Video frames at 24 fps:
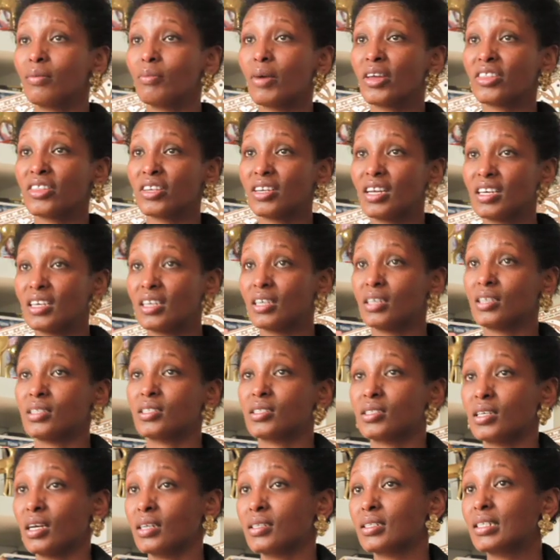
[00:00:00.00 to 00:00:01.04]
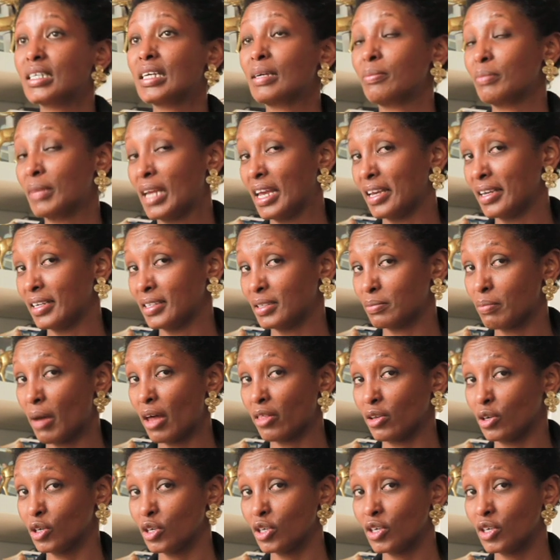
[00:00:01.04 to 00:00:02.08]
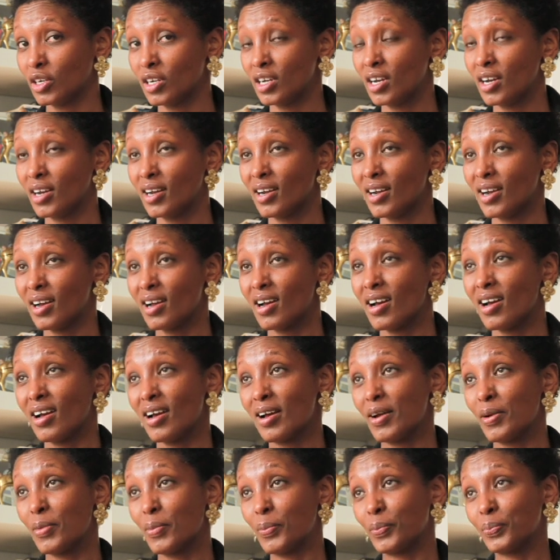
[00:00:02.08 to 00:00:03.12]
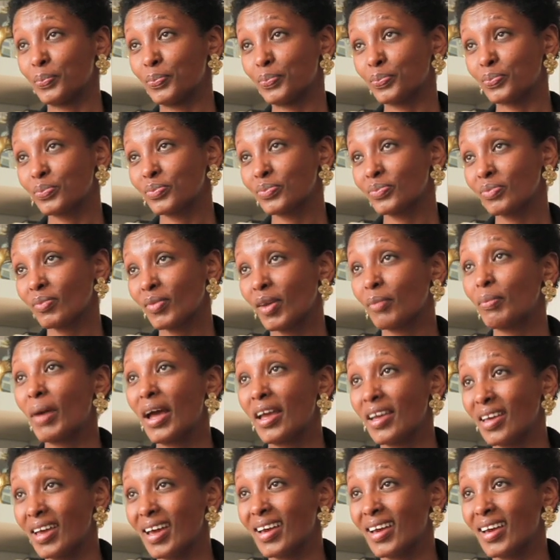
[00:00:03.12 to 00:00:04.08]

Martha Nagy is uh, Tim Nagy's mother, um, my,